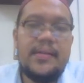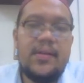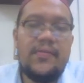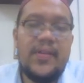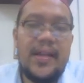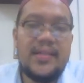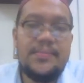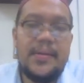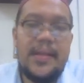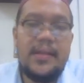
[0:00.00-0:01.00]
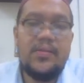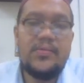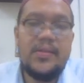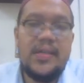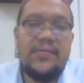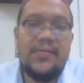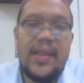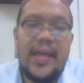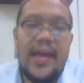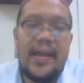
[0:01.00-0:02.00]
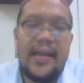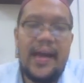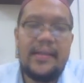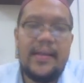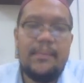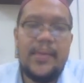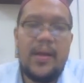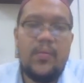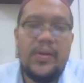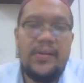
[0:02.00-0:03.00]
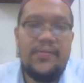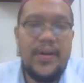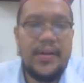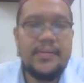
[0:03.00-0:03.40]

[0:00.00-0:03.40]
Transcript: of the last meeting to see if there any item that were deferred.